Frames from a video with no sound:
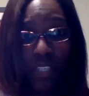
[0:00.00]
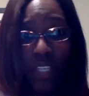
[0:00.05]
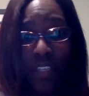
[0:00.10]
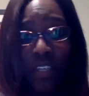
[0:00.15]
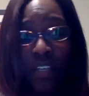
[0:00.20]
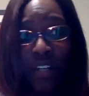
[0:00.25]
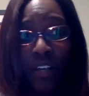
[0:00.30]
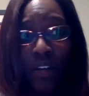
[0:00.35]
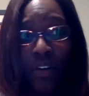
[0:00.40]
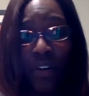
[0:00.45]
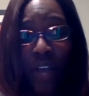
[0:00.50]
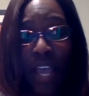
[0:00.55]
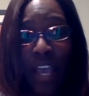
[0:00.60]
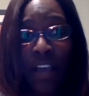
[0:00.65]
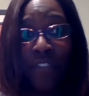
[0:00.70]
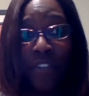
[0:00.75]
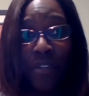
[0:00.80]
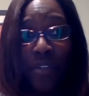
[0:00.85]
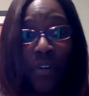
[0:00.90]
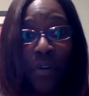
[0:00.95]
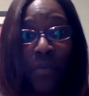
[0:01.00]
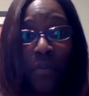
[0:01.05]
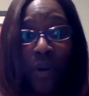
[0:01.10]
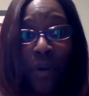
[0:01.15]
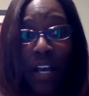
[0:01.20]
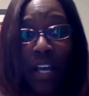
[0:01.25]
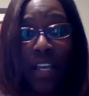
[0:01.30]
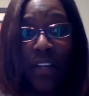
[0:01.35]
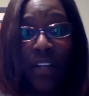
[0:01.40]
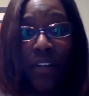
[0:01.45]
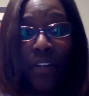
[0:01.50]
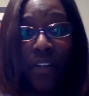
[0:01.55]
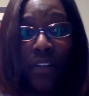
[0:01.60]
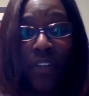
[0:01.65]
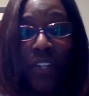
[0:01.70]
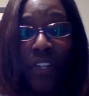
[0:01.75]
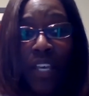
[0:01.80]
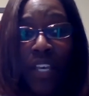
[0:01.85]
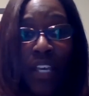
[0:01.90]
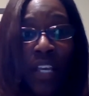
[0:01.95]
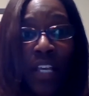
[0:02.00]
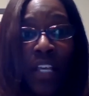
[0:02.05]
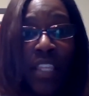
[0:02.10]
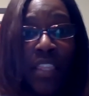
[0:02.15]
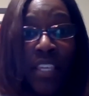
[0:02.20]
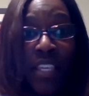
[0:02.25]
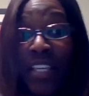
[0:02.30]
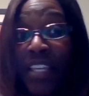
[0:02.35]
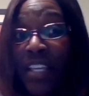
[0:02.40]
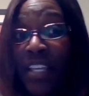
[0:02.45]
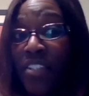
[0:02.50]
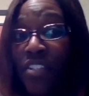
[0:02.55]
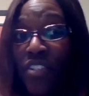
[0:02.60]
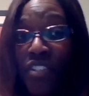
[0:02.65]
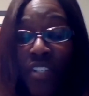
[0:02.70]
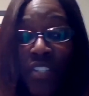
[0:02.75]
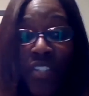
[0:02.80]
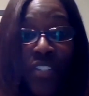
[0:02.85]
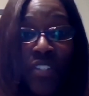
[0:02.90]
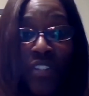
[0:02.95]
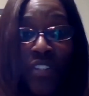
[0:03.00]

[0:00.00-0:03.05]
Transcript: you know, after a while, the kids just